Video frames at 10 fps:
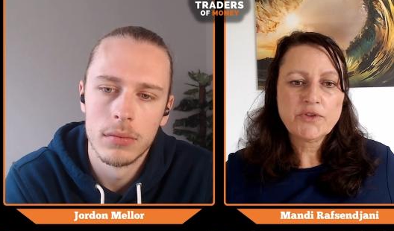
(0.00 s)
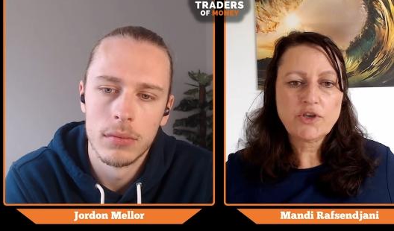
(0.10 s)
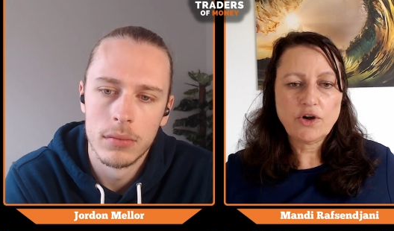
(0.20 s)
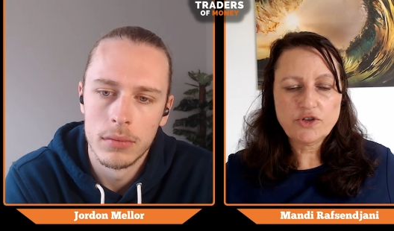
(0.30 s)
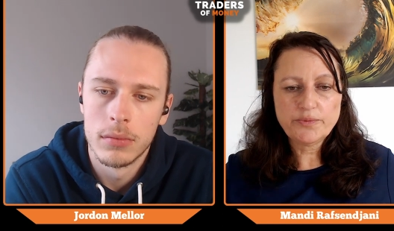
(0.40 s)

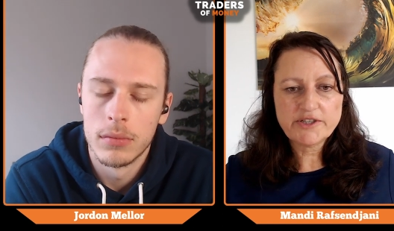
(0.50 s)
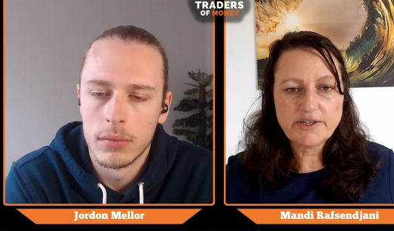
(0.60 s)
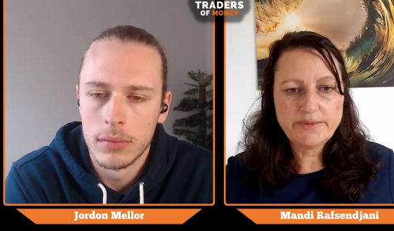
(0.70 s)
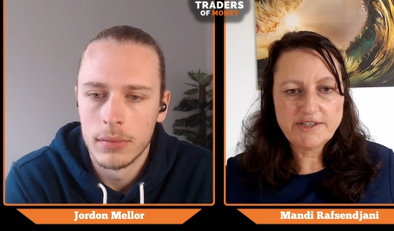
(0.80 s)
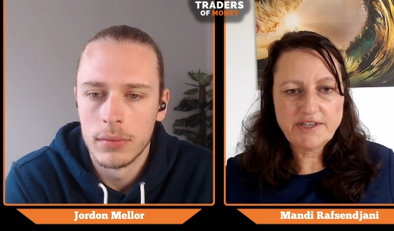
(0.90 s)
Speaker 1: Go into
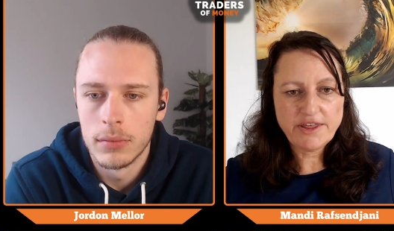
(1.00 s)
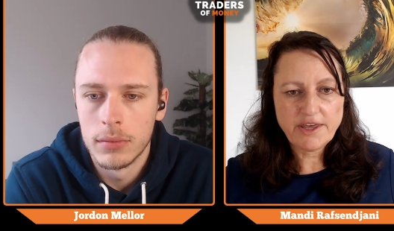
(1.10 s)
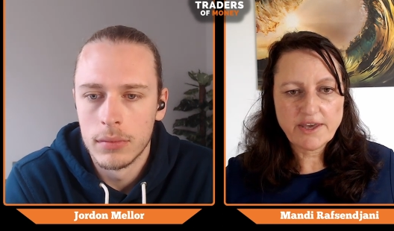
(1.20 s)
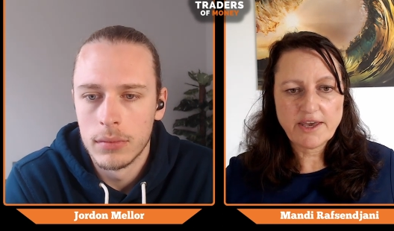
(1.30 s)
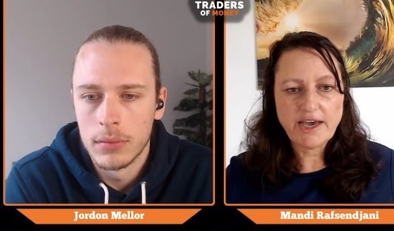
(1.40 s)
possibility
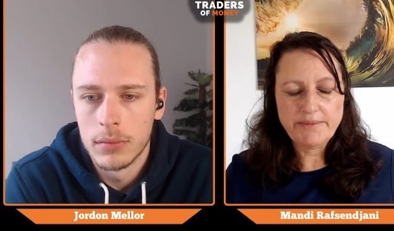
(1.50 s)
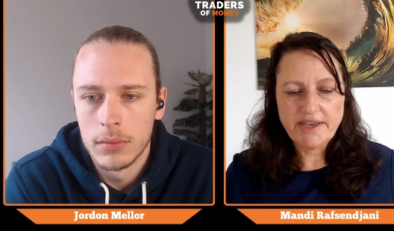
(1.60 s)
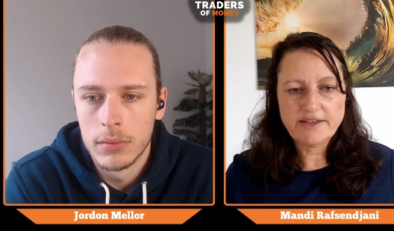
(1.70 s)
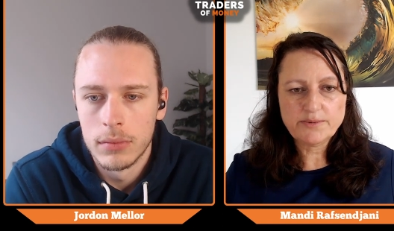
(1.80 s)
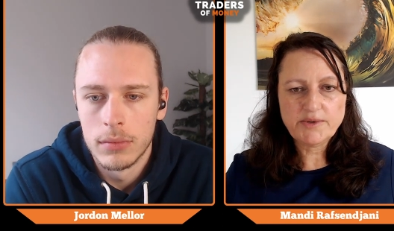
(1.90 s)
thinking. I
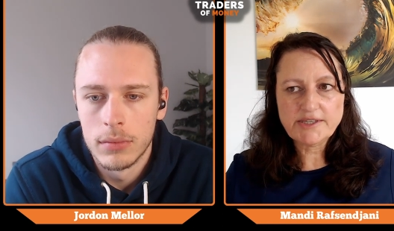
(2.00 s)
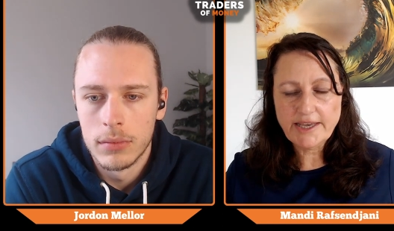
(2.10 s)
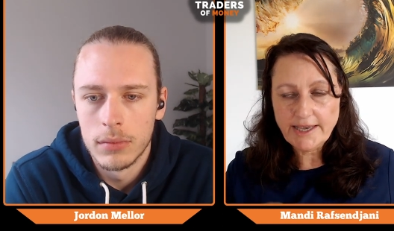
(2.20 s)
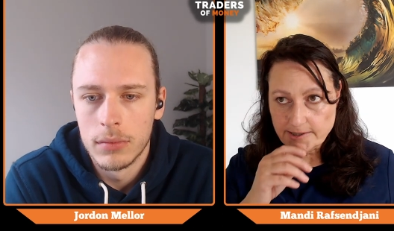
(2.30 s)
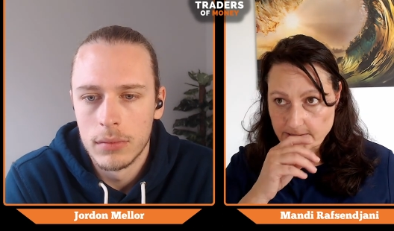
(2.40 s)
made this
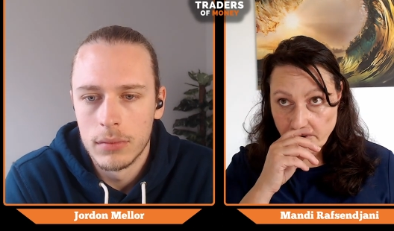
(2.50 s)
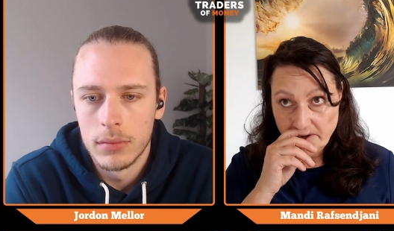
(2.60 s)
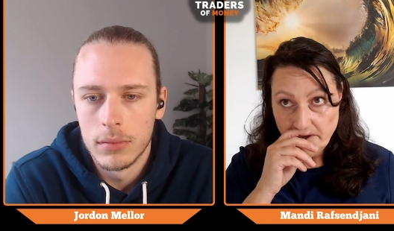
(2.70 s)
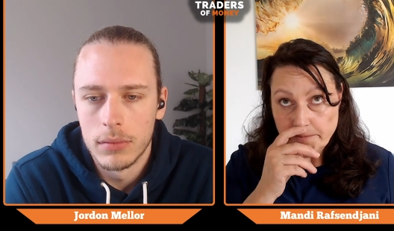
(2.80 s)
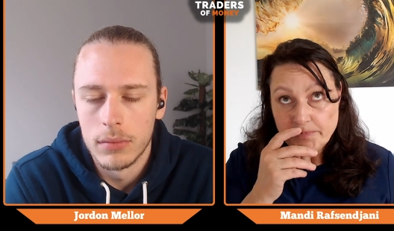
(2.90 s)
mistake.
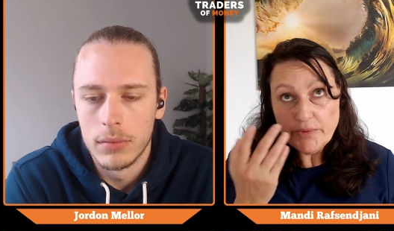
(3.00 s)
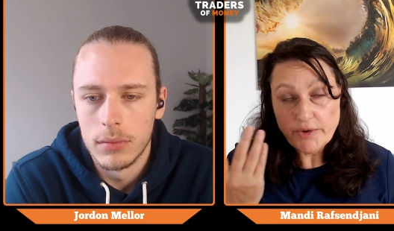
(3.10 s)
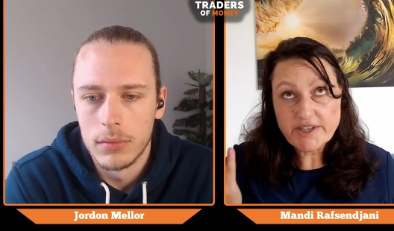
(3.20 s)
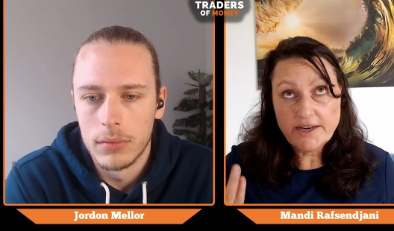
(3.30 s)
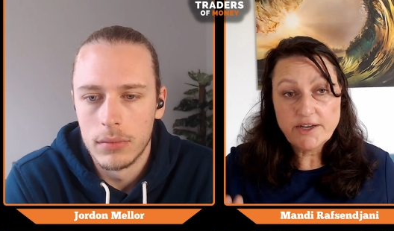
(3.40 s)
So,
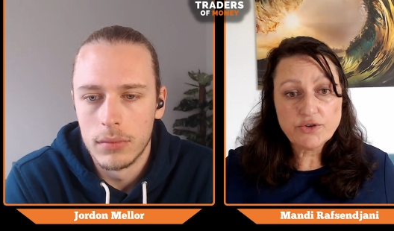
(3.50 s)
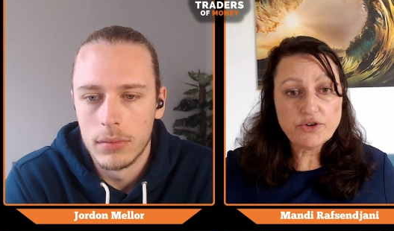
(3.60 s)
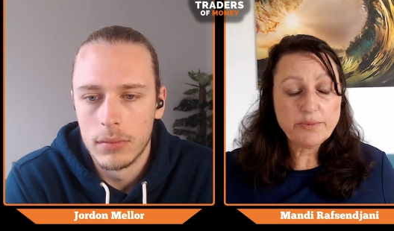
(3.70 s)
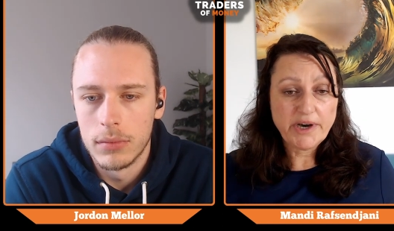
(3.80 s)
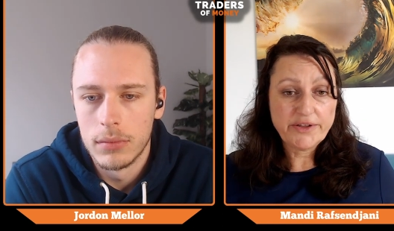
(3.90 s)
what can I
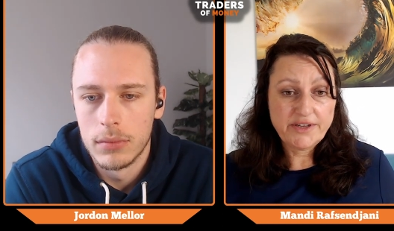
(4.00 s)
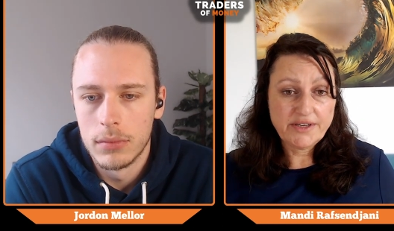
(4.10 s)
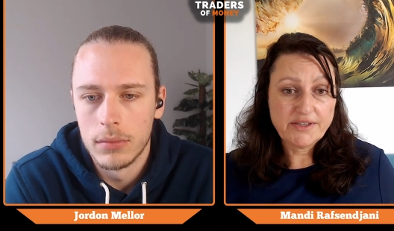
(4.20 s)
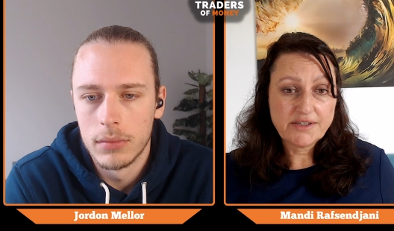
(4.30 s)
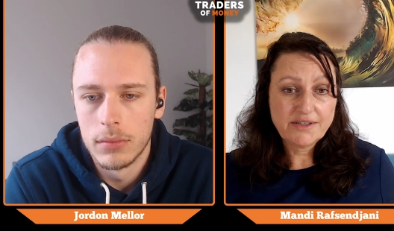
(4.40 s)
do about
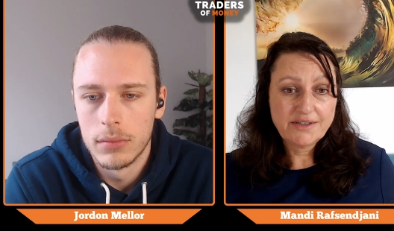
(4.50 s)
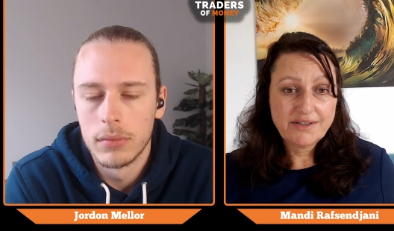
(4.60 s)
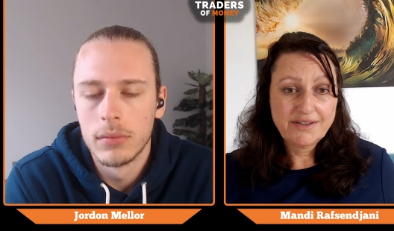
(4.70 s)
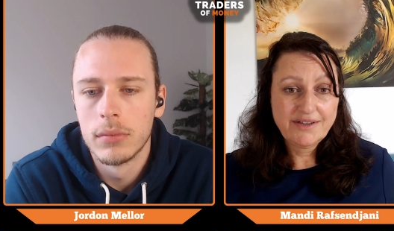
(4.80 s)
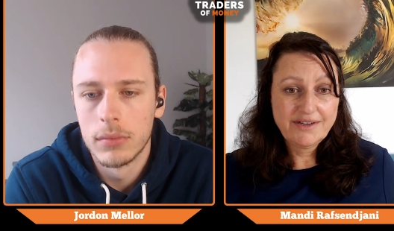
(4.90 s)
this?
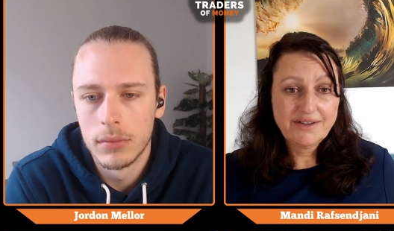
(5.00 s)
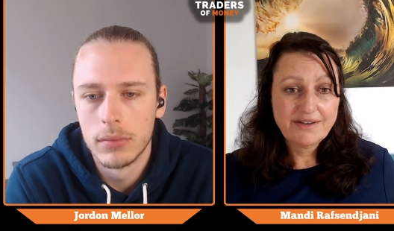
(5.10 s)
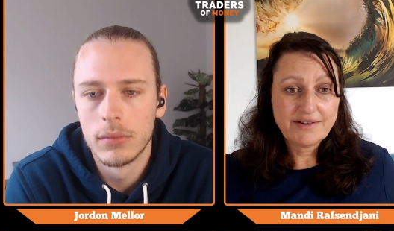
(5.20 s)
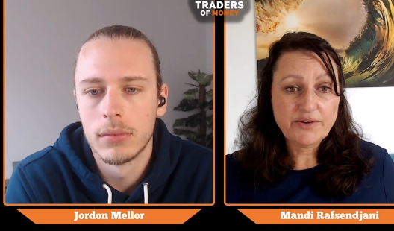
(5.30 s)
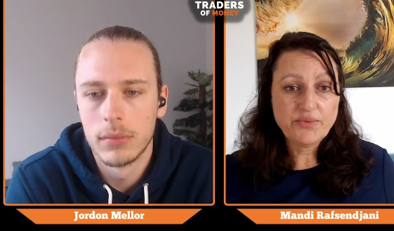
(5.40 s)

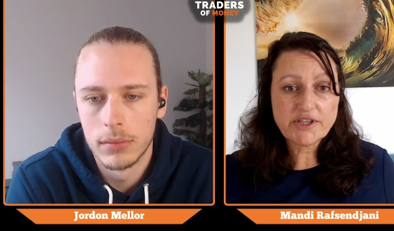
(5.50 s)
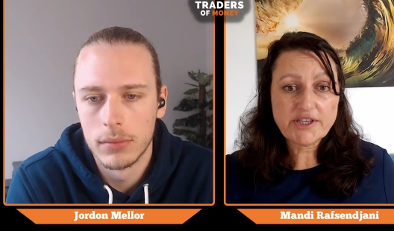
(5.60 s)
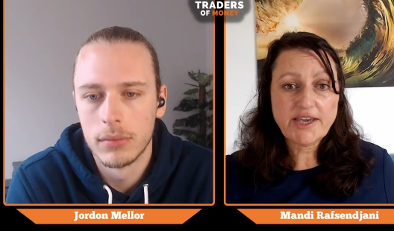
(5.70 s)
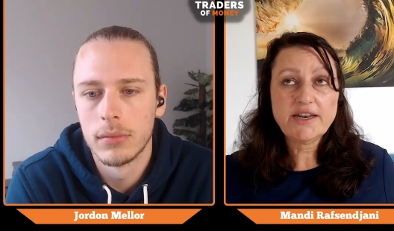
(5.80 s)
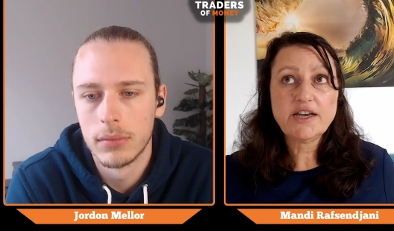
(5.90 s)
Right?
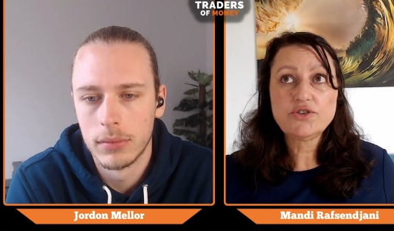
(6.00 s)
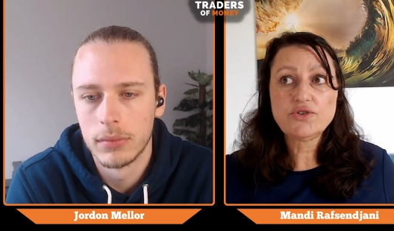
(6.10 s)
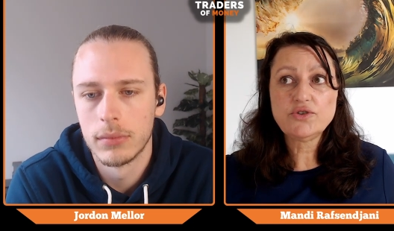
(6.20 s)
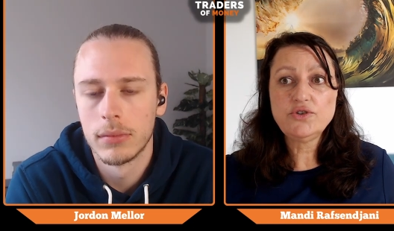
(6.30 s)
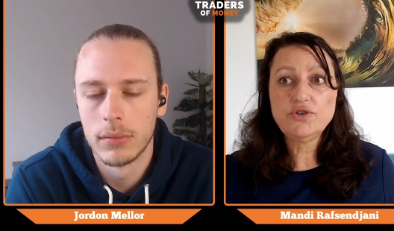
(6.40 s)
What can I
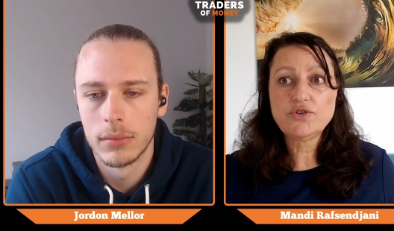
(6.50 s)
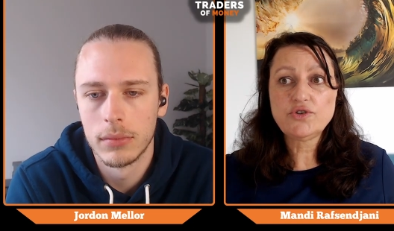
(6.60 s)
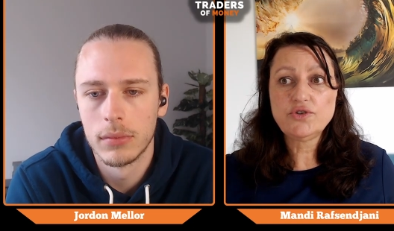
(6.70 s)
do